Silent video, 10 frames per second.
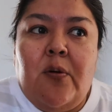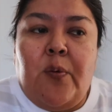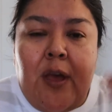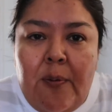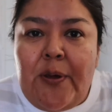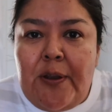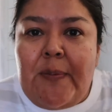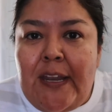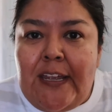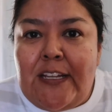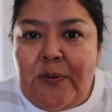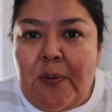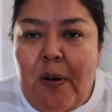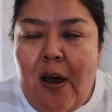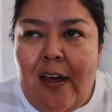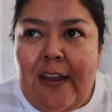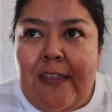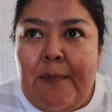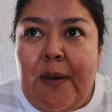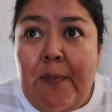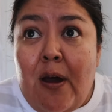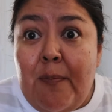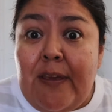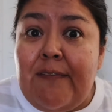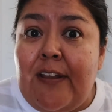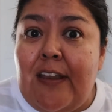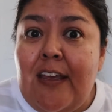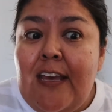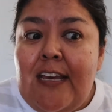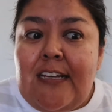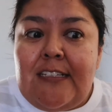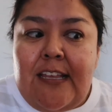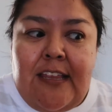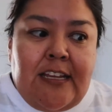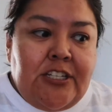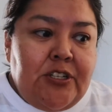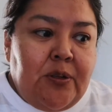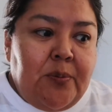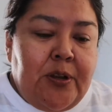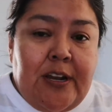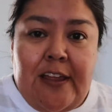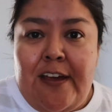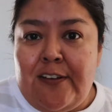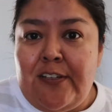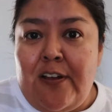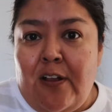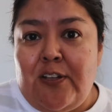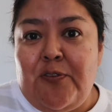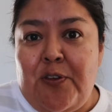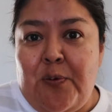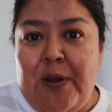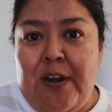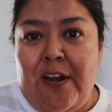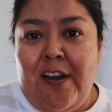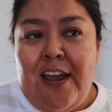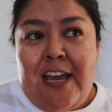we all put in money into a pot and then my mom even said that she'll put in a thousand dollars for the winner.